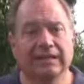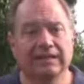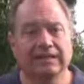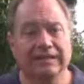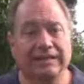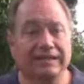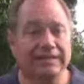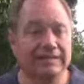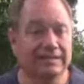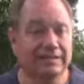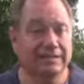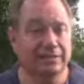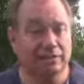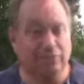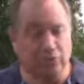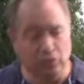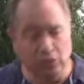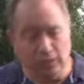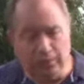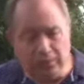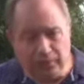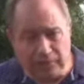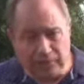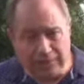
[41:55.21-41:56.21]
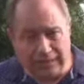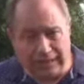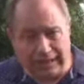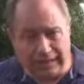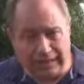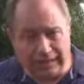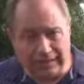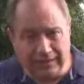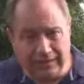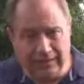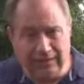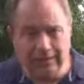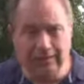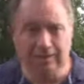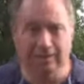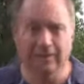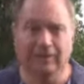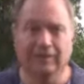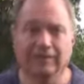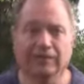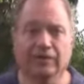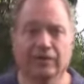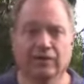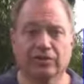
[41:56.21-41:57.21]
less than 2%
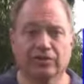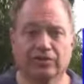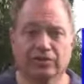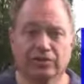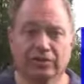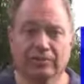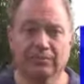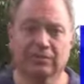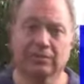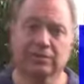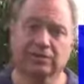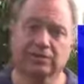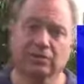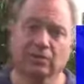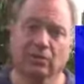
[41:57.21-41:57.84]
of our shipments